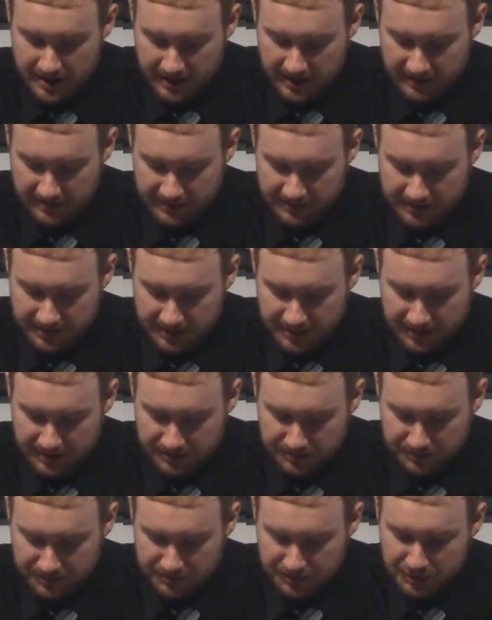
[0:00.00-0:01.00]
give us
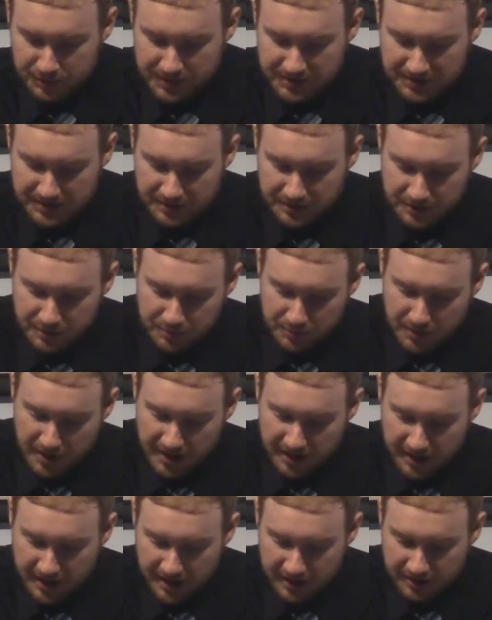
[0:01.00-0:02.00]
a twisted or
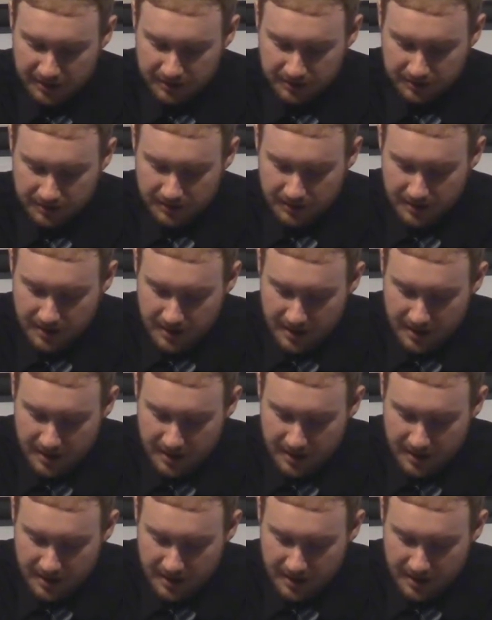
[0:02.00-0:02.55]
sprained ankle.